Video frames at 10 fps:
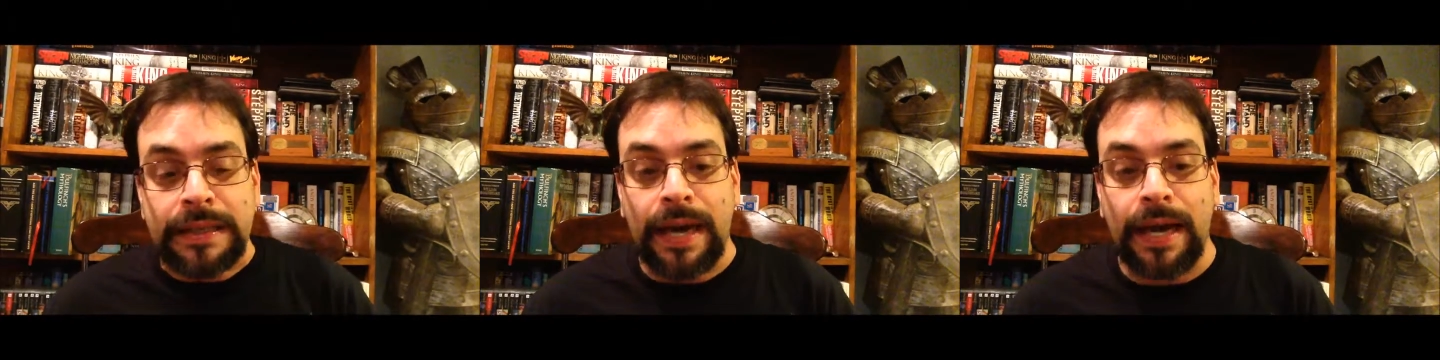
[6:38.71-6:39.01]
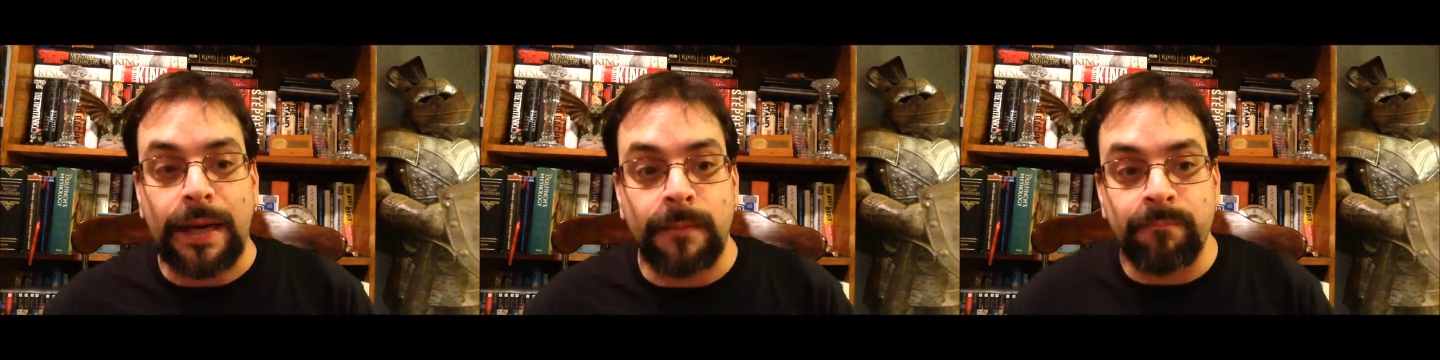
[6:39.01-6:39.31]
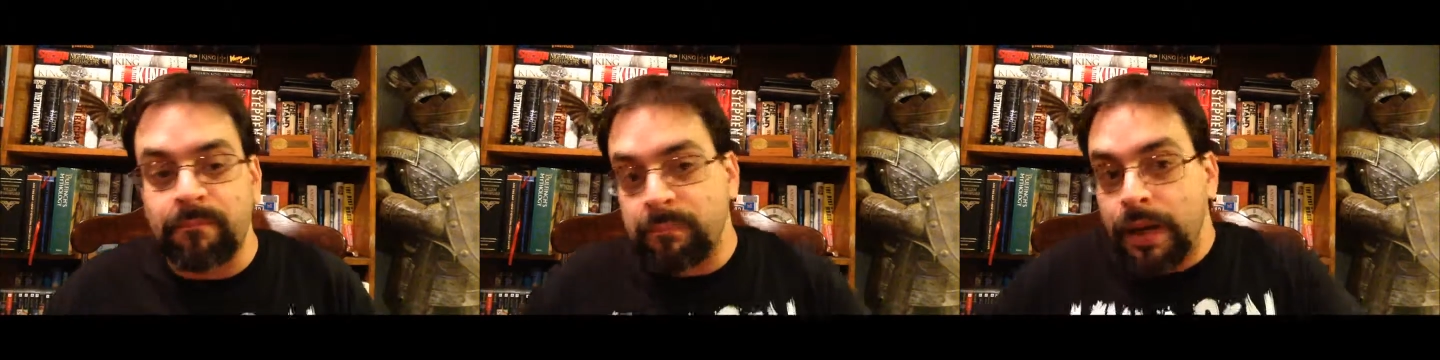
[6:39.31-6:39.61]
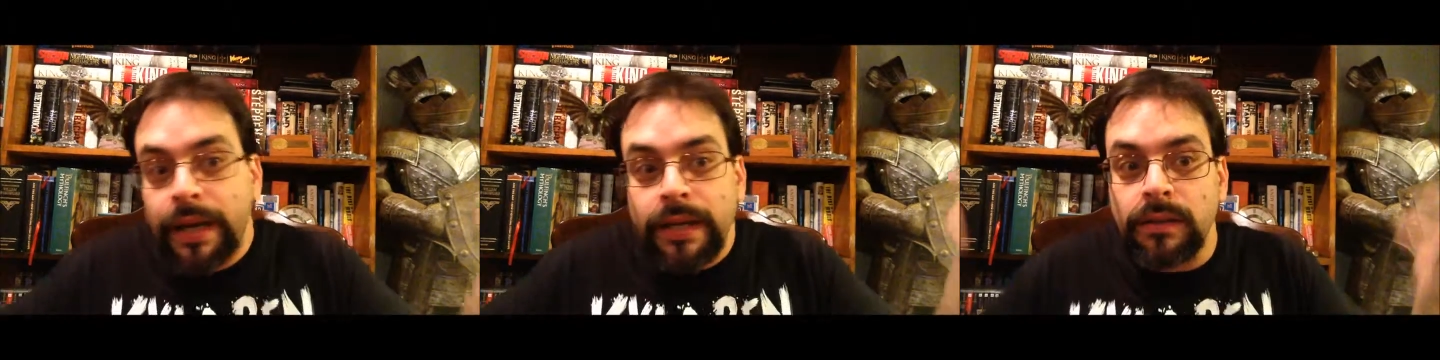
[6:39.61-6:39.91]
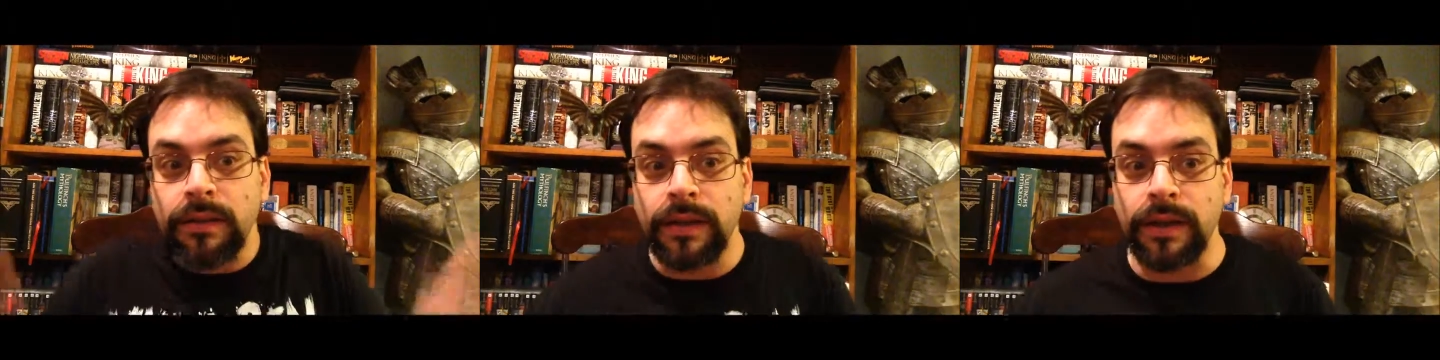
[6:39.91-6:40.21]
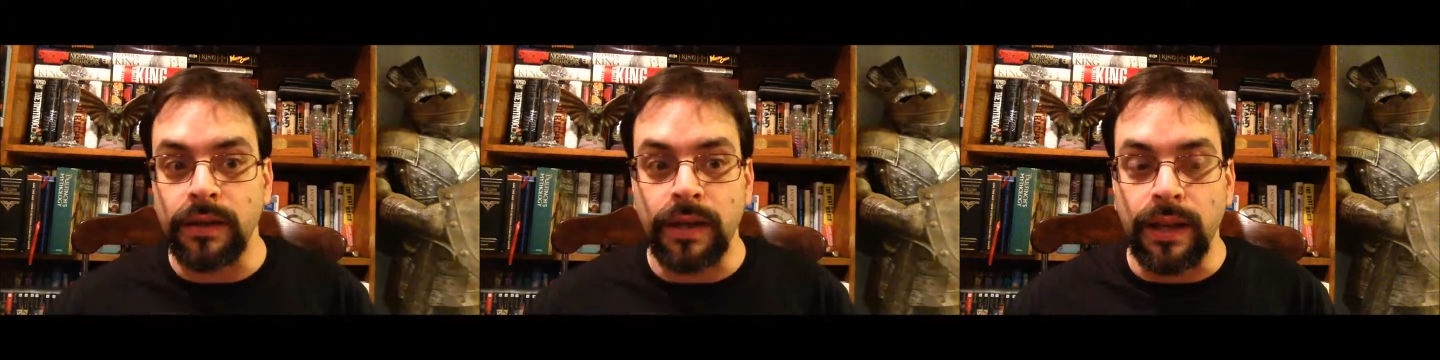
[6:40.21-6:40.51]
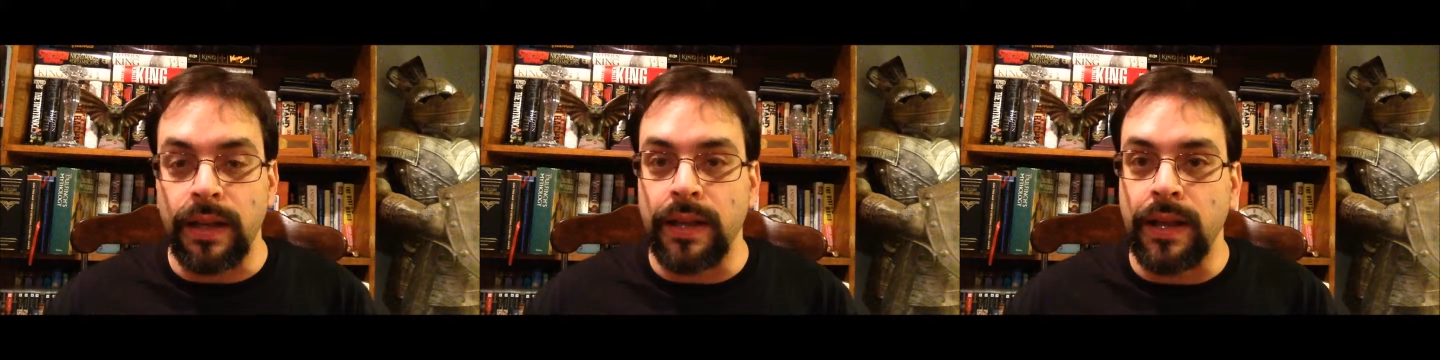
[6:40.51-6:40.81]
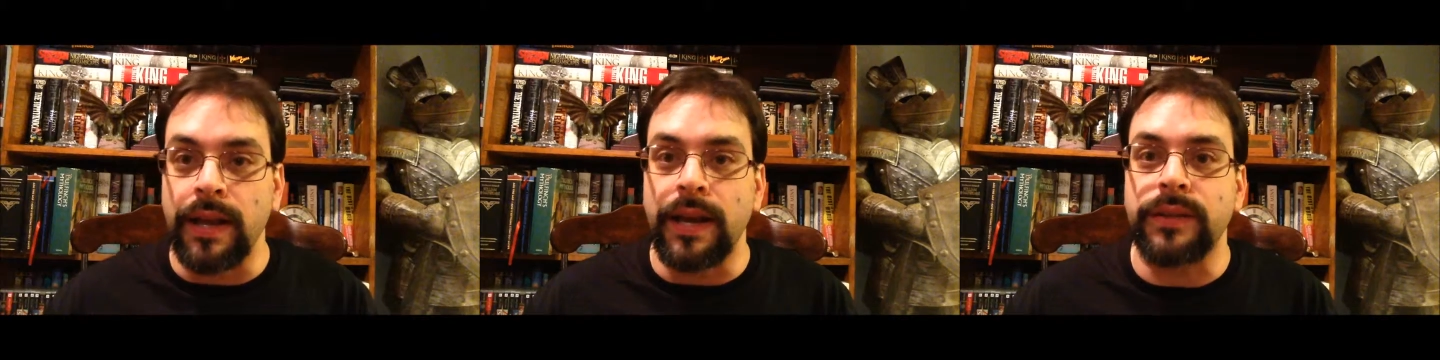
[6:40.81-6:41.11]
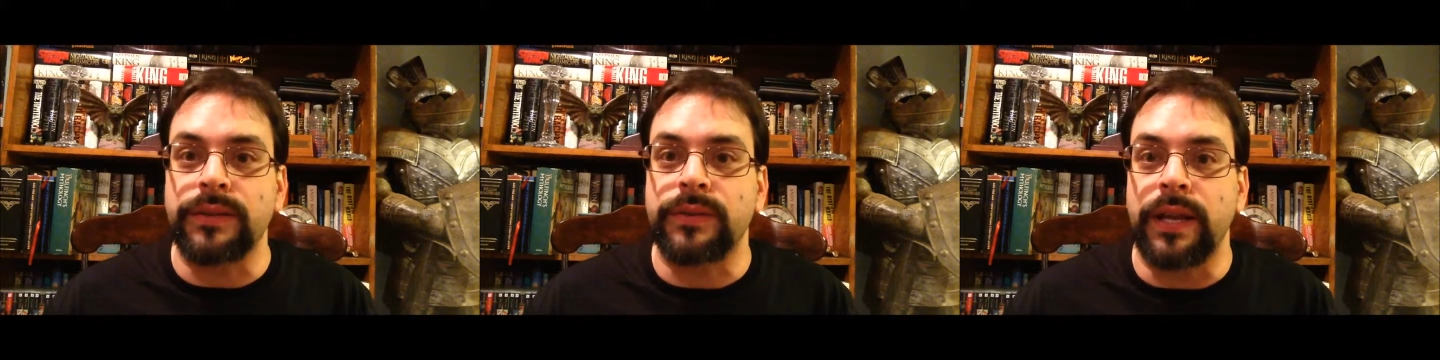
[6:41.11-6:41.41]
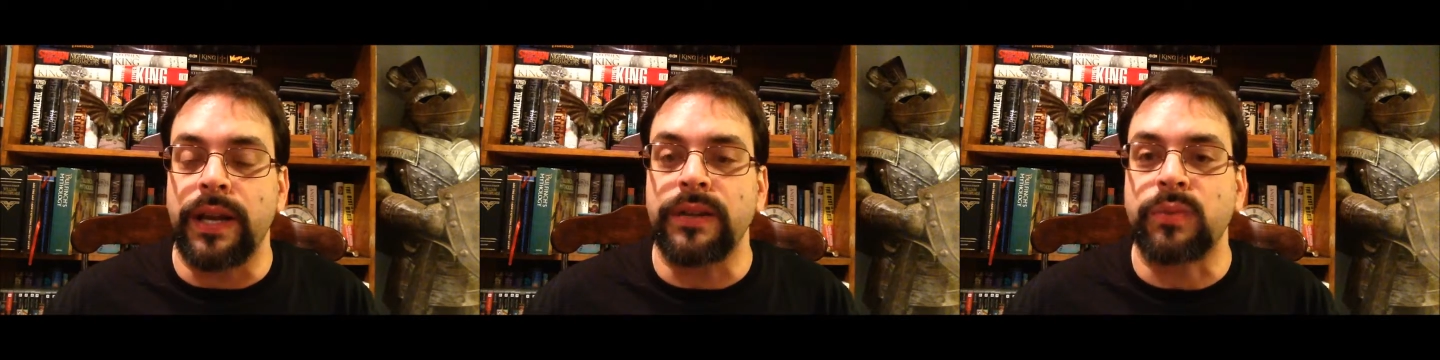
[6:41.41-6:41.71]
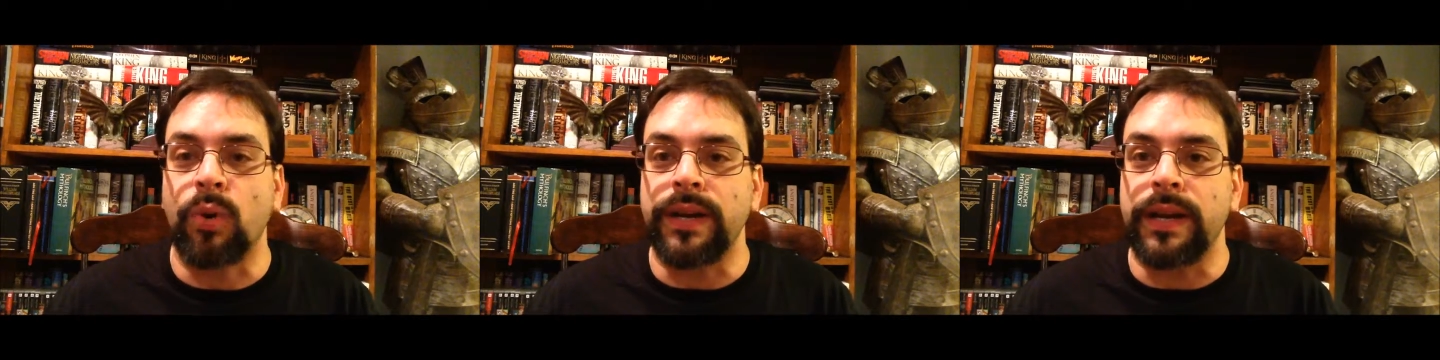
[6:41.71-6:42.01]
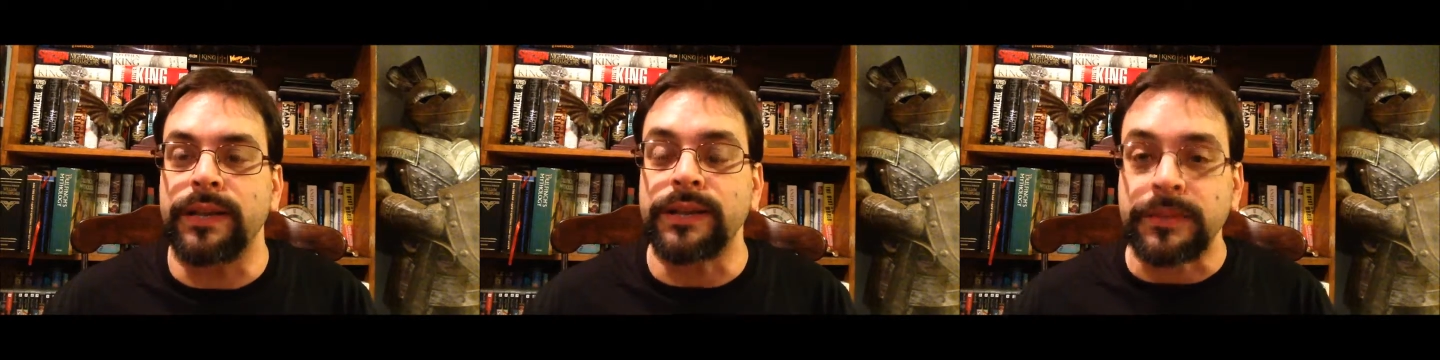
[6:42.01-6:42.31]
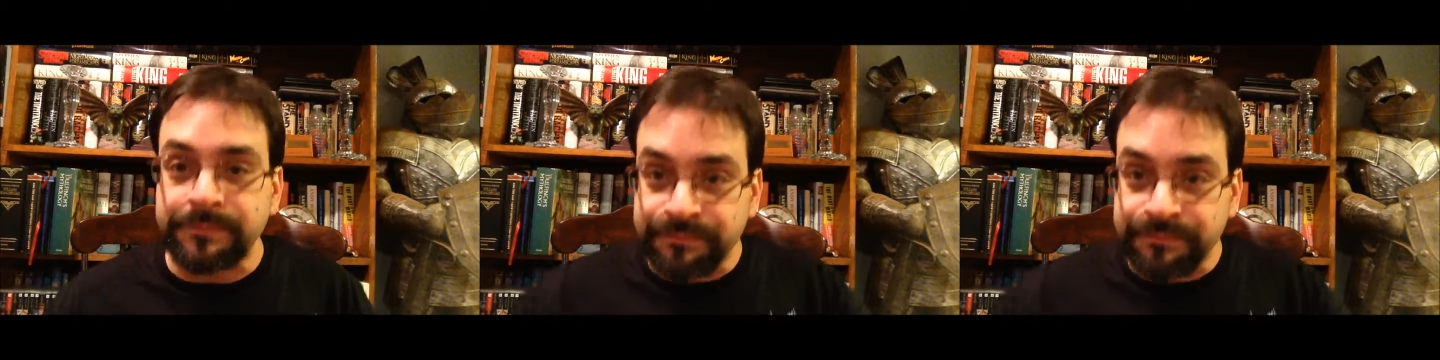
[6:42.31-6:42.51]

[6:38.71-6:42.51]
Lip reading: But it is what it is.